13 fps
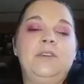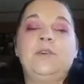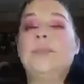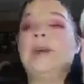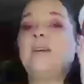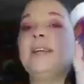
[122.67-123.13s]

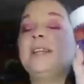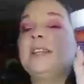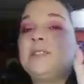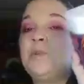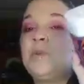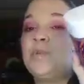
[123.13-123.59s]
Elderberry.
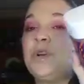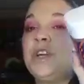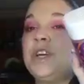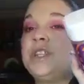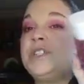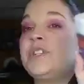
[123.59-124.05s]
This was
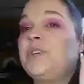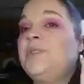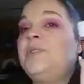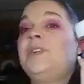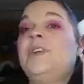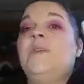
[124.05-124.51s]
pretty good
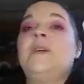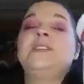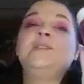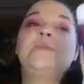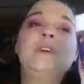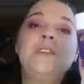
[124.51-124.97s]
too. You know,
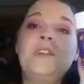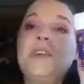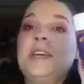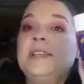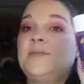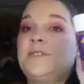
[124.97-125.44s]
I do all the
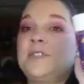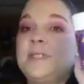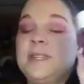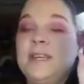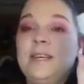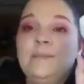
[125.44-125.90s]
things for
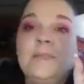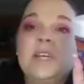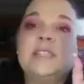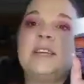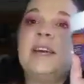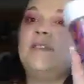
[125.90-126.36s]
sleep
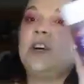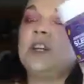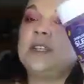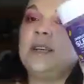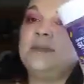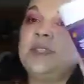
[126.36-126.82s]
because I have a
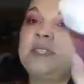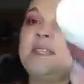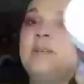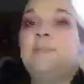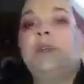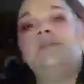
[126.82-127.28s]
hard time
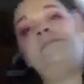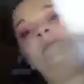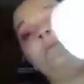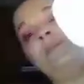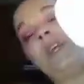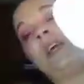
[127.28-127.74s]
sleeping.
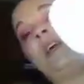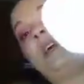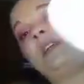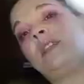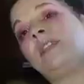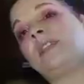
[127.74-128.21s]

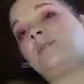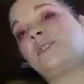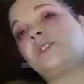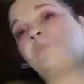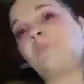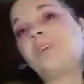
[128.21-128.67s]
This
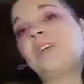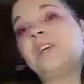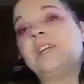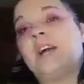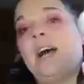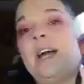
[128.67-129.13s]
was a pretty
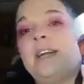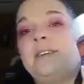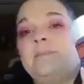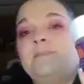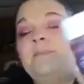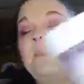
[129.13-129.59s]
good
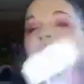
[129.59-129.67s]
item.